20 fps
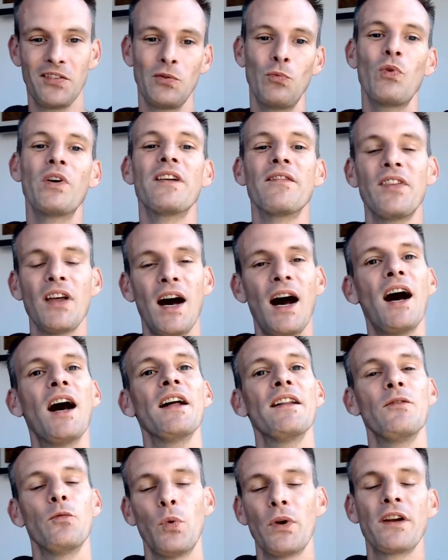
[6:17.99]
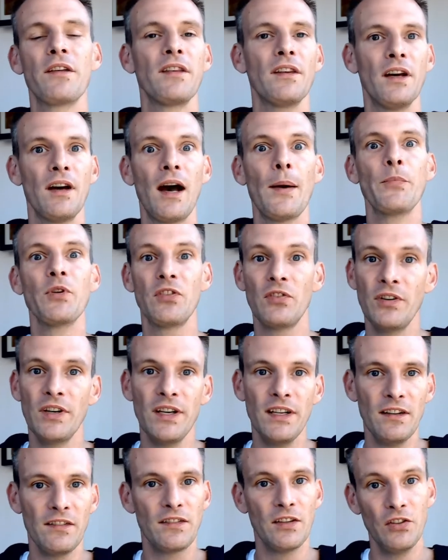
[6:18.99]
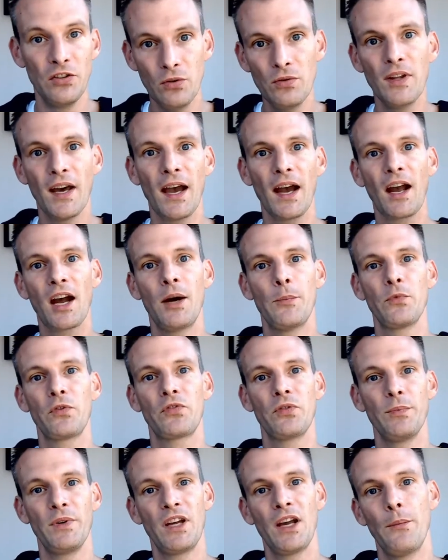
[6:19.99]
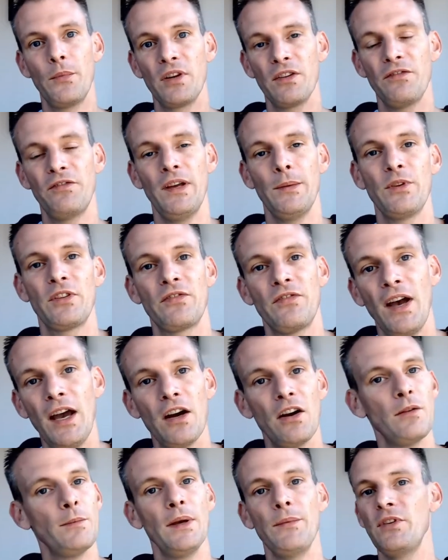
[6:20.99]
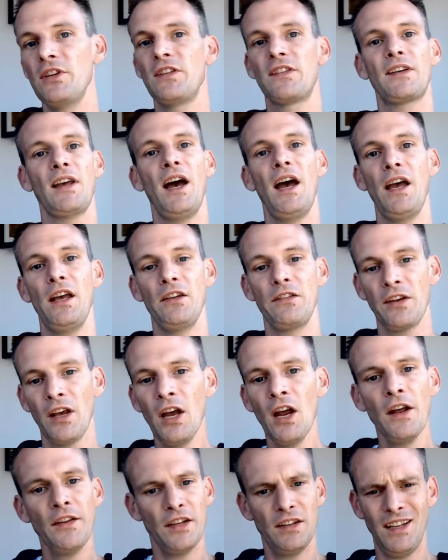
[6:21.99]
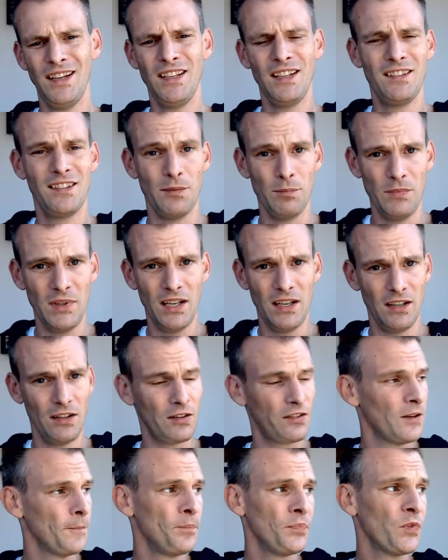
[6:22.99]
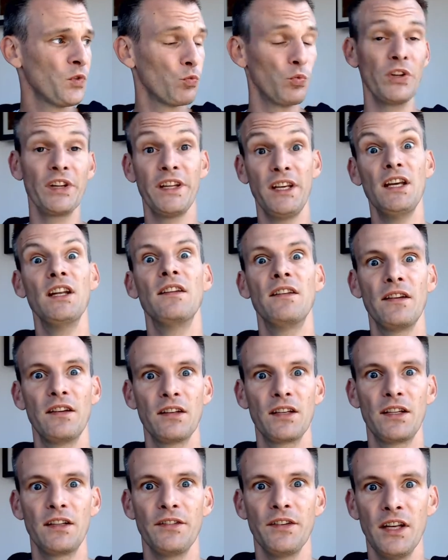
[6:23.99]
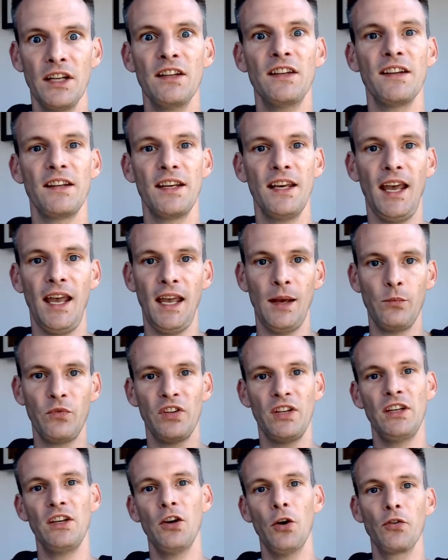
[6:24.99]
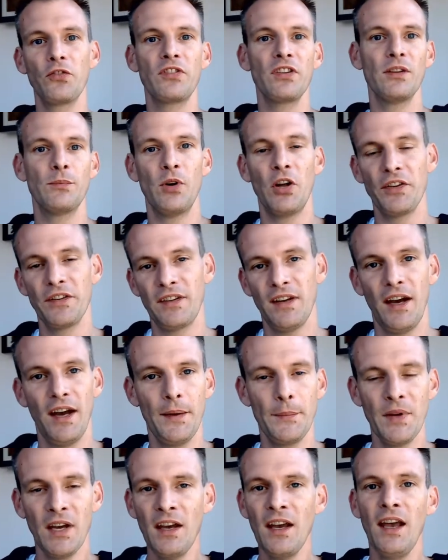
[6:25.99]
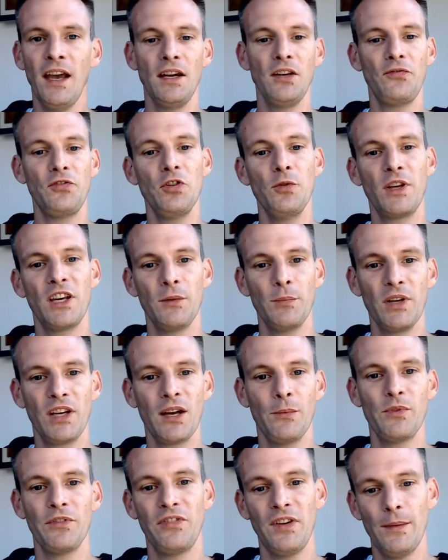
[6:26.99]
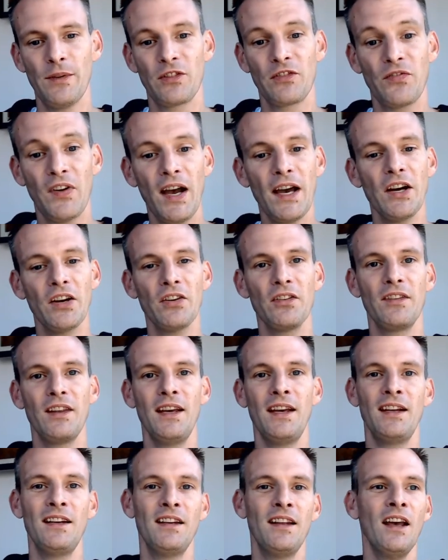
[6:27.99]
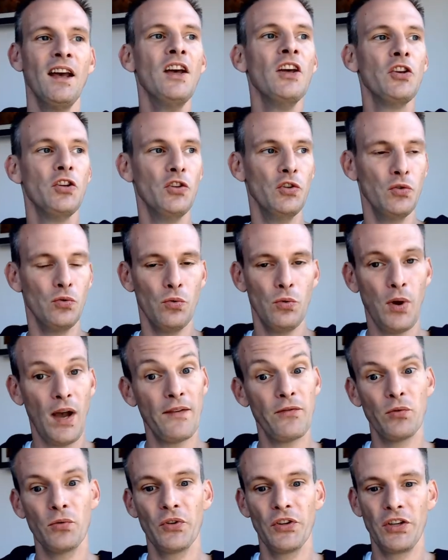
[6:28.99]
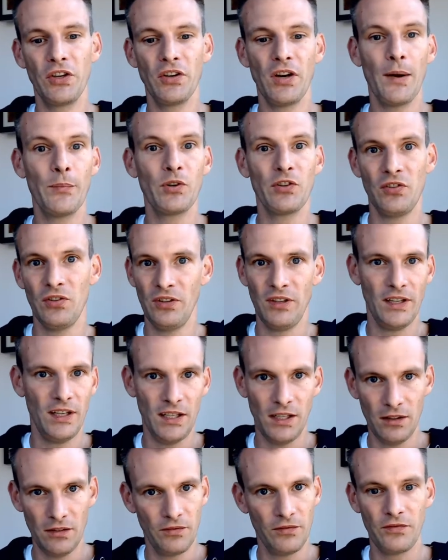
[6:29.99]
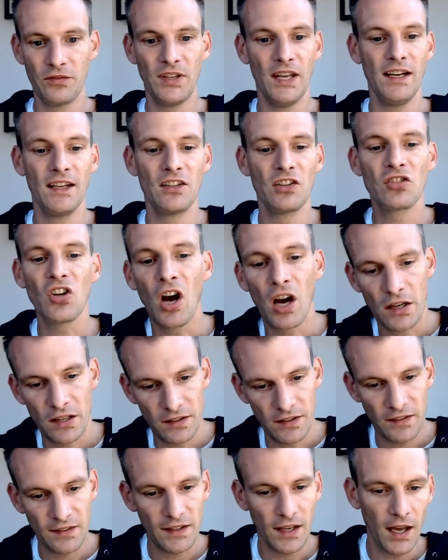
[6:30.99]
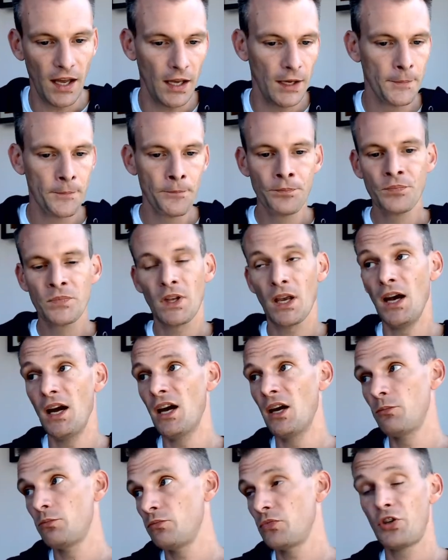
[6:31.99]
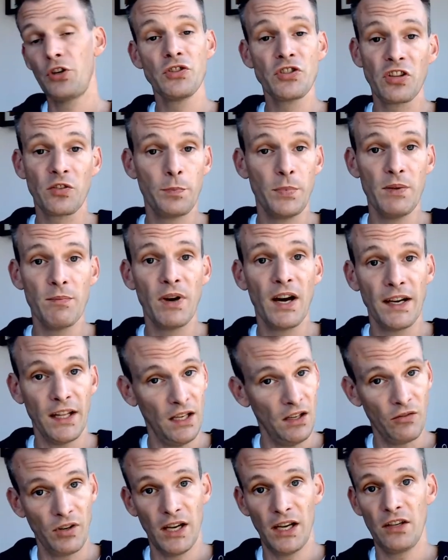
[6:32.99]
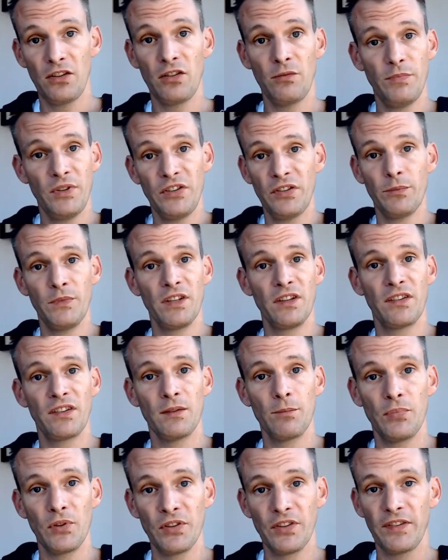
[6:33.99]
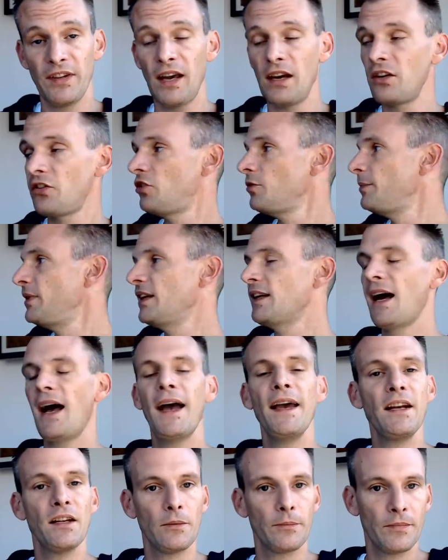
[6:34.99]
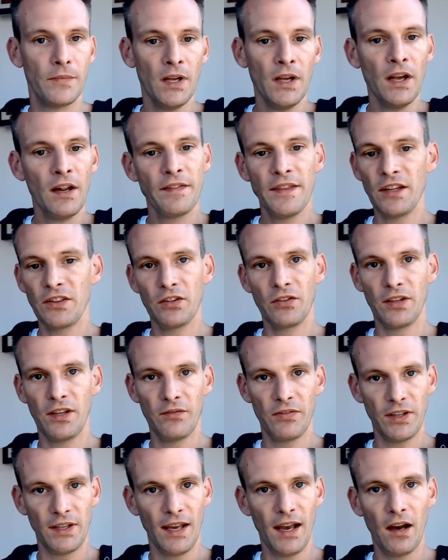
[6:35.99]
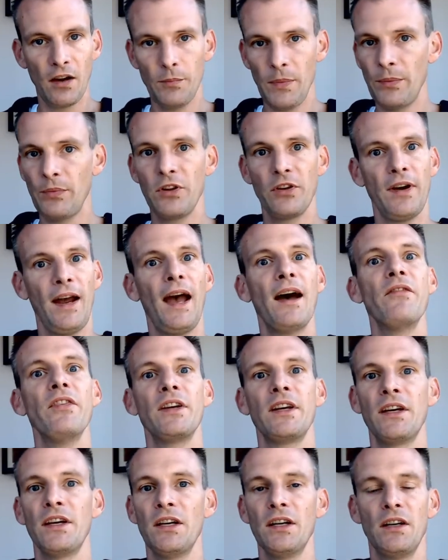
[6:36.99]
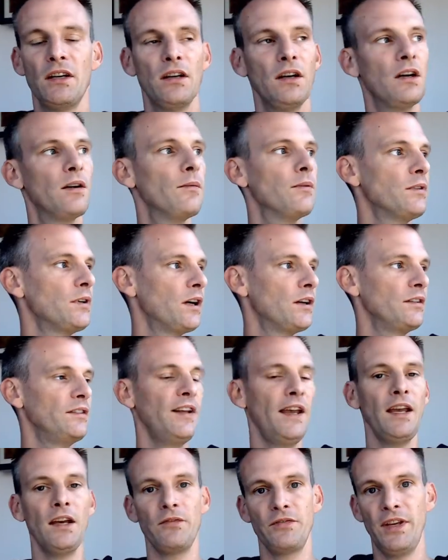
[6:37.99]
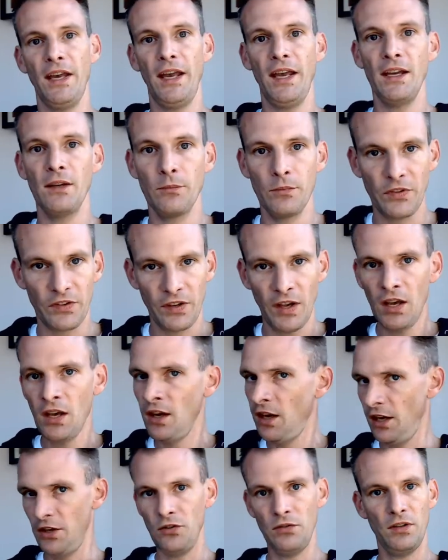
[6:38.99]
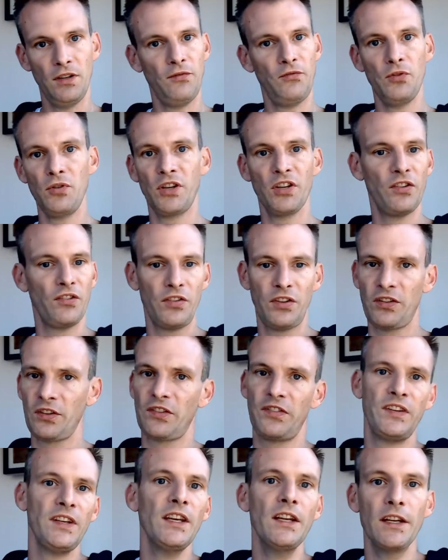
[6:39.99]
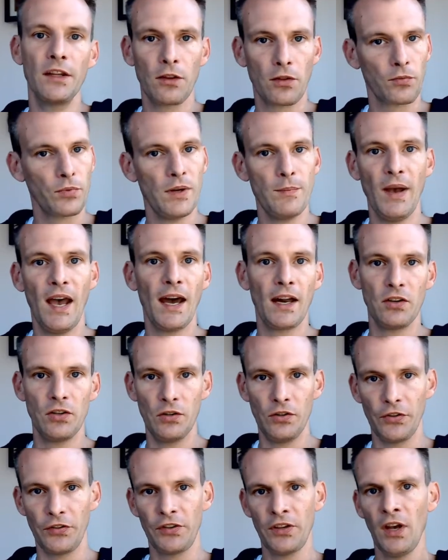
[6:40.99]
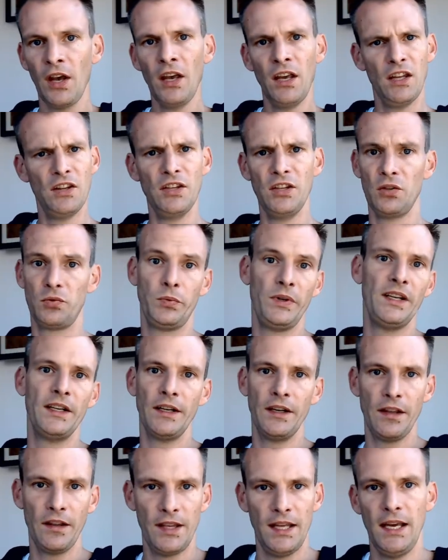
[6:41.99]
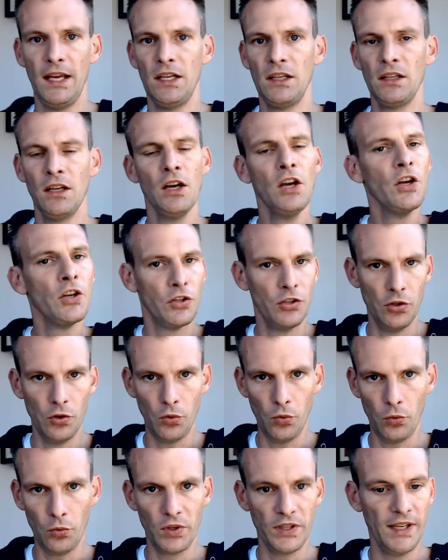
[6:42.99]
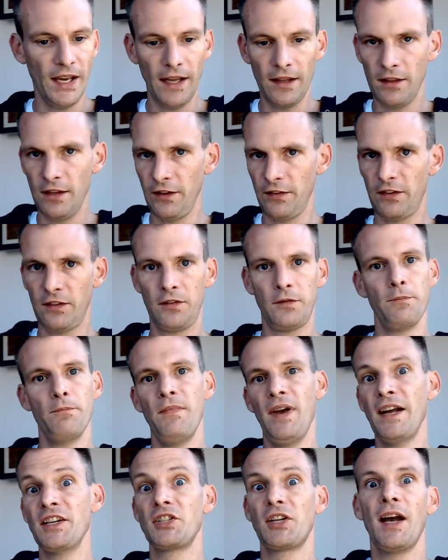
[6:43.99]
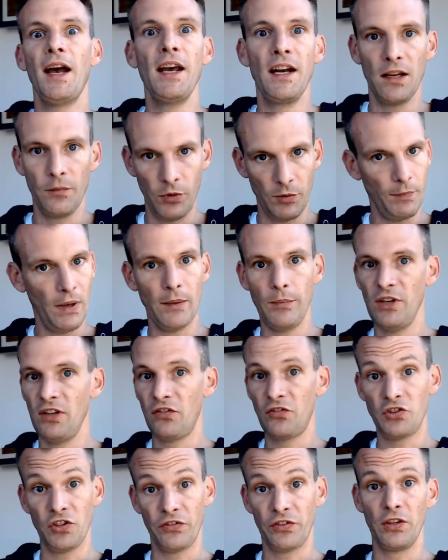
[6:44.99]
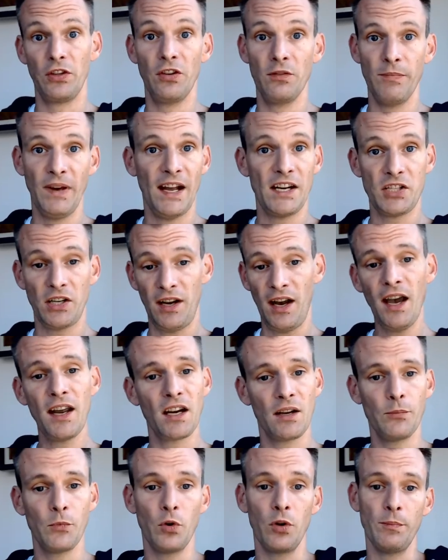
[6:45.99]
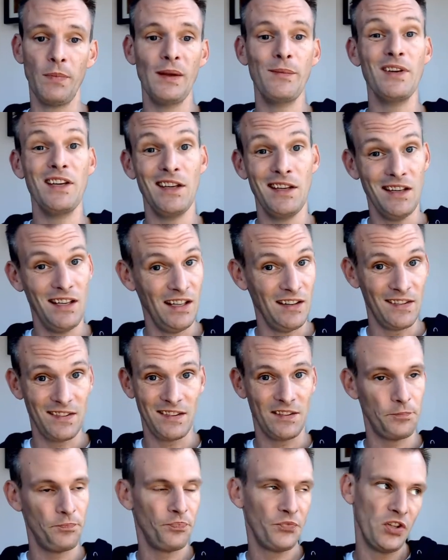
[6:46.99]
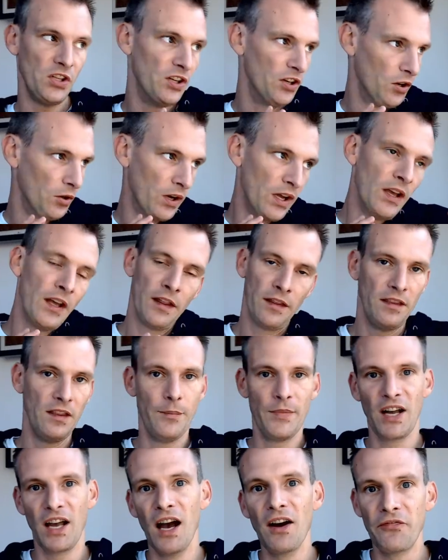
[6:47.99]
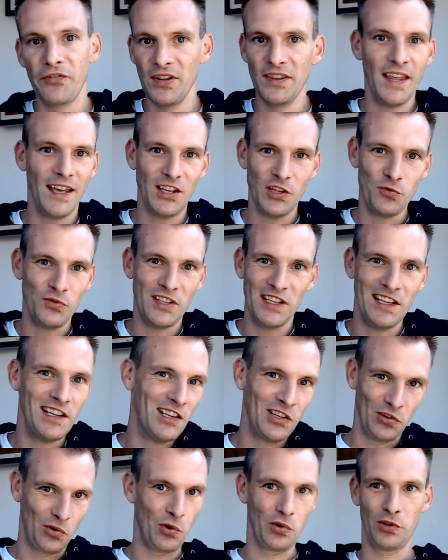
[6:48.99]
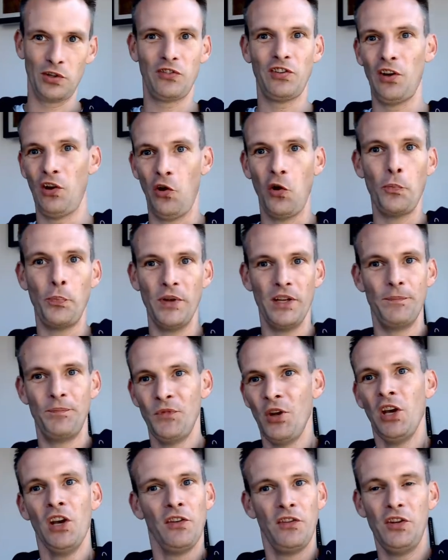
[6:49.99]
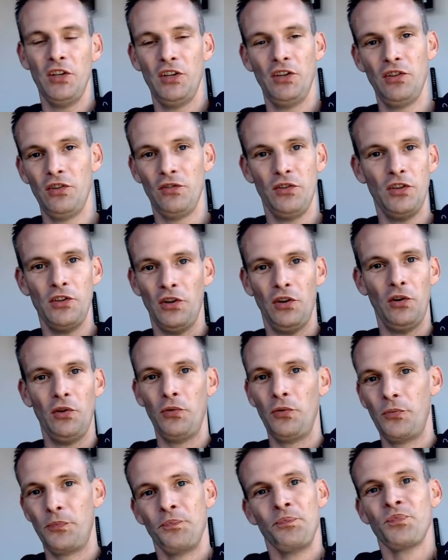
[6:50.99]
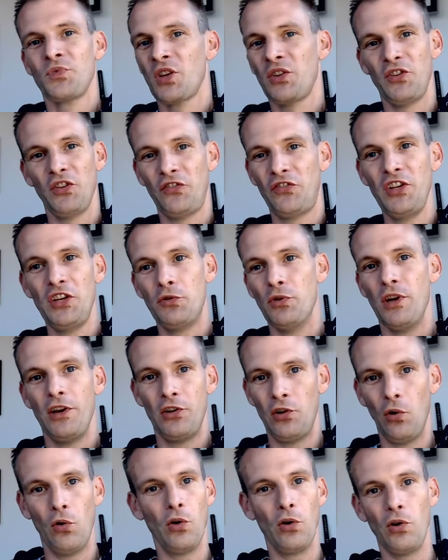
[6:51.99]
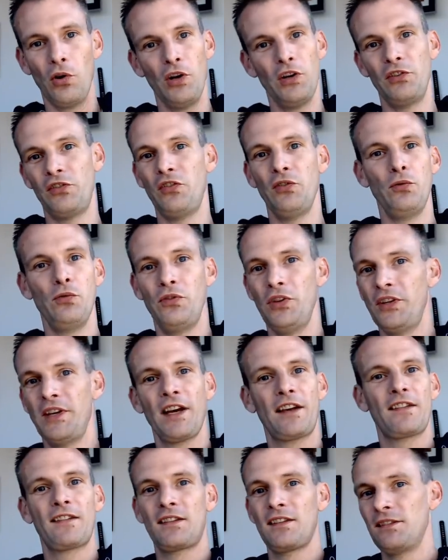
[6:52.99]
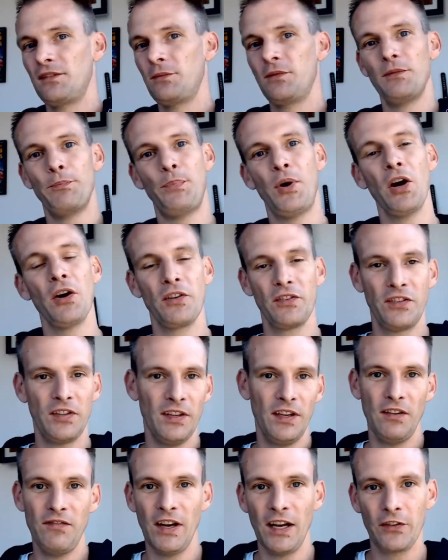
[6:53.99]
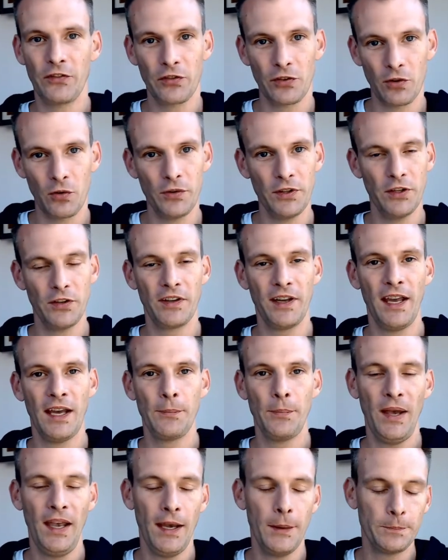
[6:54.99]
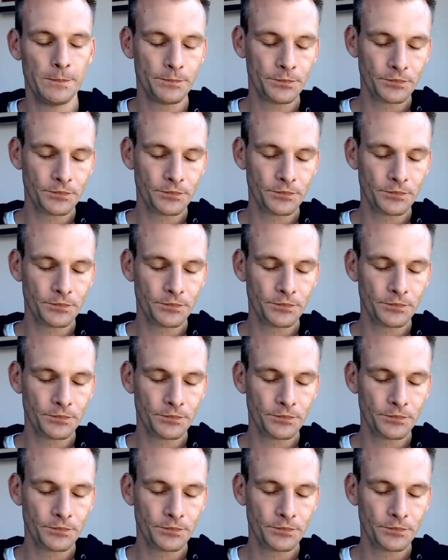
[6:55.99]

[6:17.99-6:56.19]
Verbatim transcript: And one of the odd one of the opportunities to do that comes from becoming a famous fighter. Maybe this guy is that they need to meet is really into the into the games, and he goes to them all the time time. And if you can become a famous fighter, then you have a really good opportunity of getting to talk to this guy. Um, could just be money, right? could be something as simple as that. It could be an item that they're giving out. Maybe they're having a, a, a day of games, and if you can succeed in three battles in the arena, then you get this magic item. And maybe it's just a good magic item, or maybe it's you know the MacGuffin that you need in order to open the you know the secret door to the next part to advance your your campaign.